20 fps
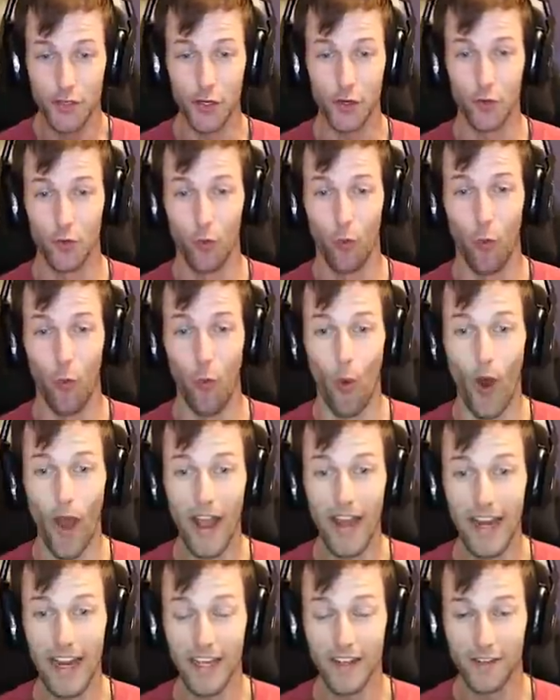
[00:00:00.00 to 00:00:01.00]
Dude,
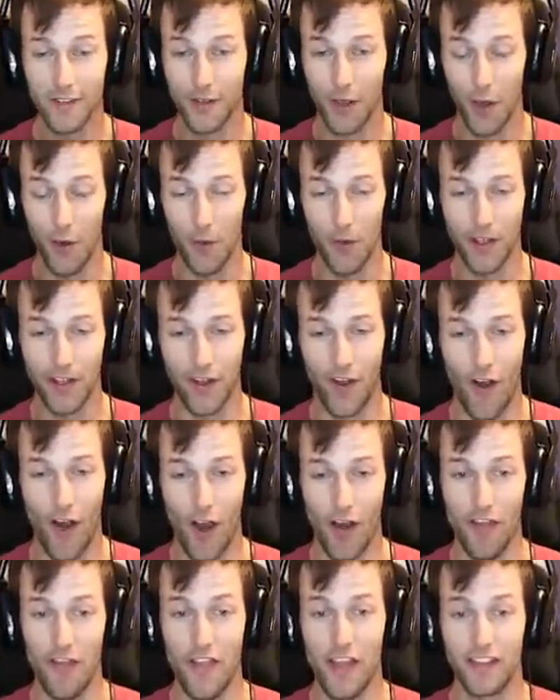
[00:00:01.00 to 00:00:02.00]
what is going
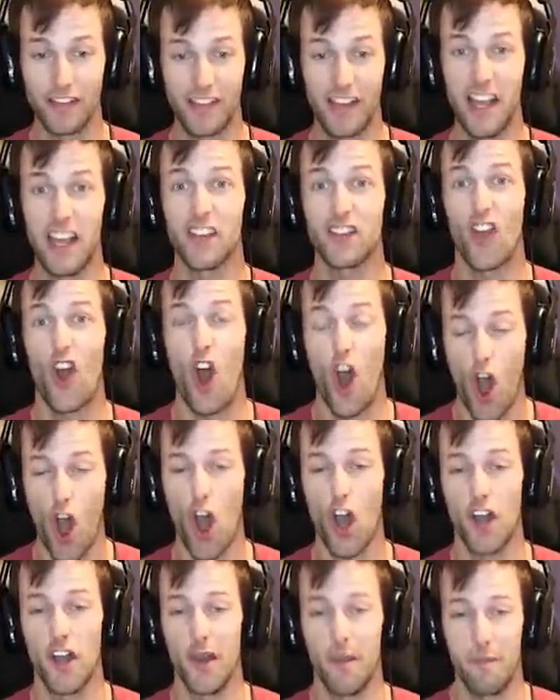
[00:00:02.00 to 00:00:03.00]
on? This is a
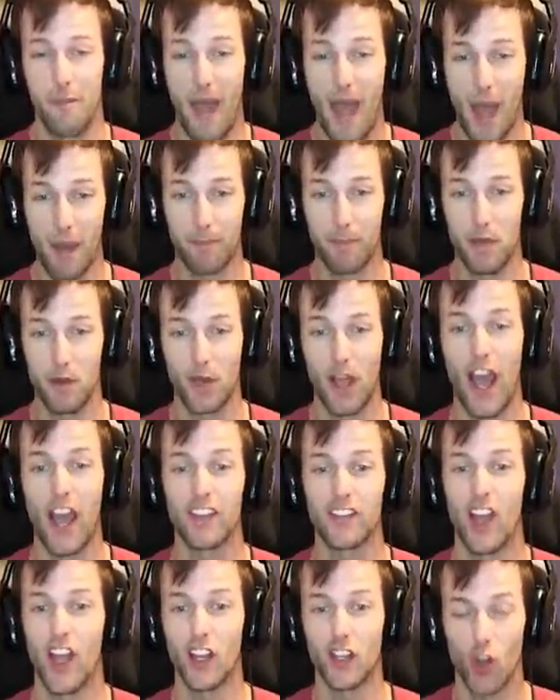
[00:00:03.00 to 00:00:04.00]
haunted map, you
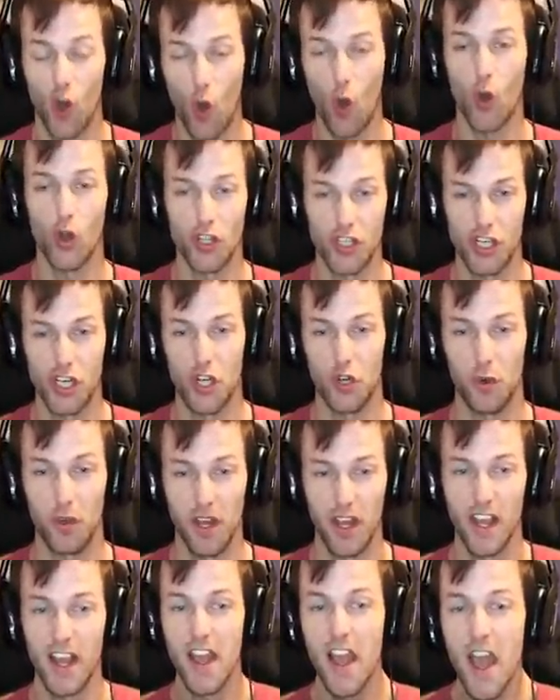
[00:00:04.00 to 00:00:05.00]
guys. I told you.
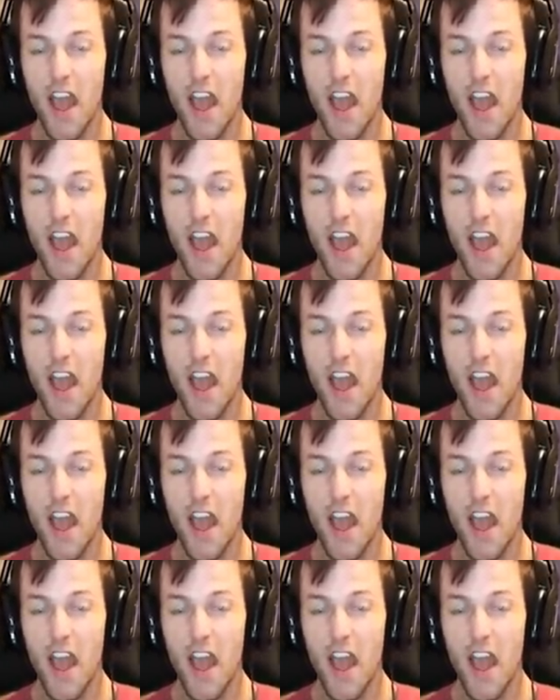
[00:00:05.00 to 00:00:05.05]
